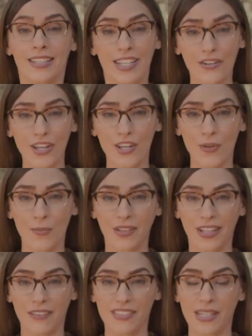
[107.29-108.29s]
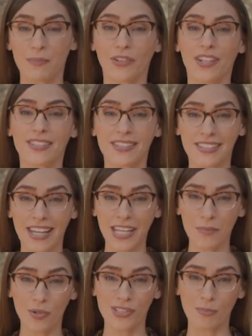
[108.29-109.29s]
Teracube believes in building
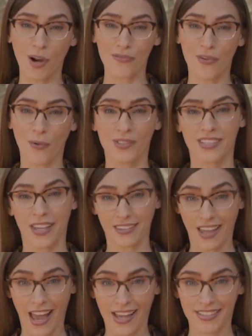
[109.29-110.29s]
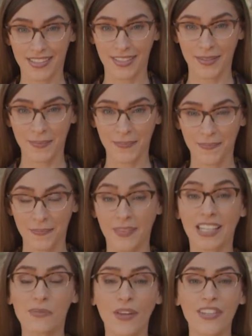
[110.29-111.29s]
sustainable smartphones that last.
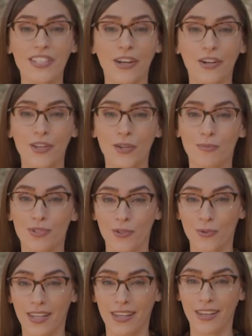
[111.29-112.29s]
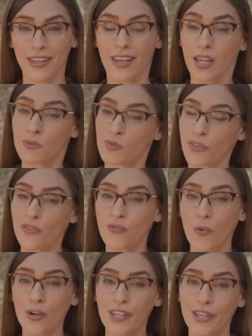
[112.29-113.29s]
That's why the Teracube 2e comes with a
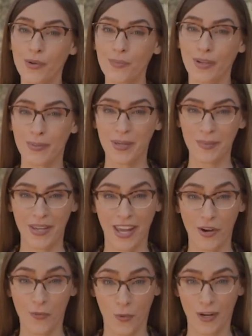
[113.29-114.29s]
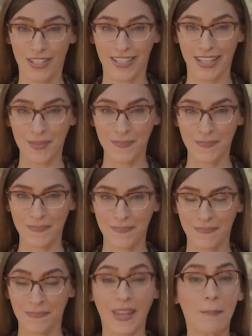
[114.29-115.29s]
4-year premium care warranty.
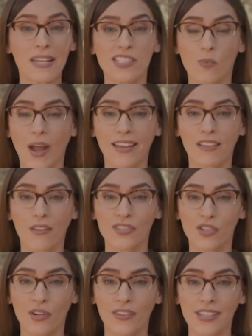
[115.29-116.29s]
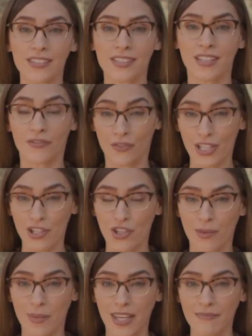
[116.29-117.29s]
That means white glove service, free
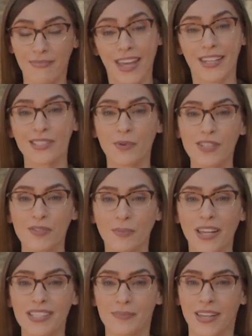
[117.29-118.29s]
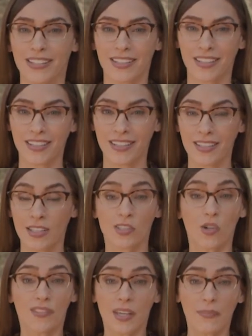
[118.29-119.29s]
shipping, and express replacement.
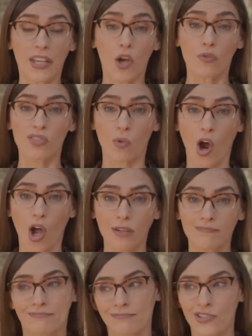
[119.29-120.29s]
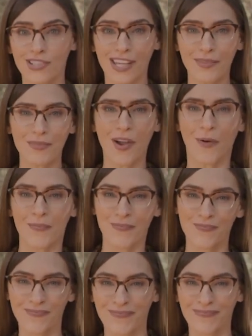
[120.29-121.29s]
So if something goes wrong, just let them know.
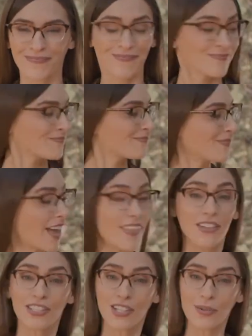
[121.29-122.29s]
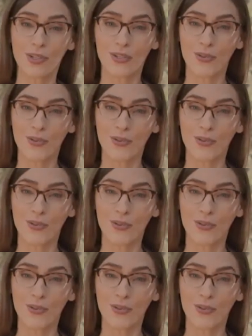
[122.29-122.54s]
And they'll send you a